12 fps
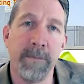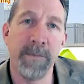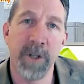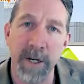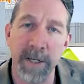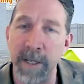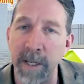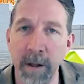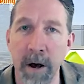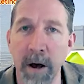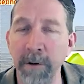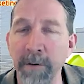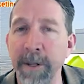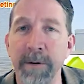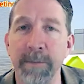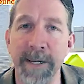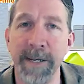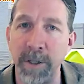just the
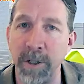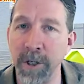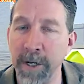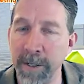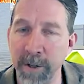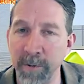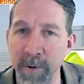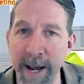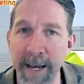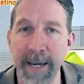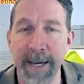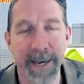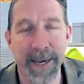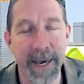algorithm and just the ranking.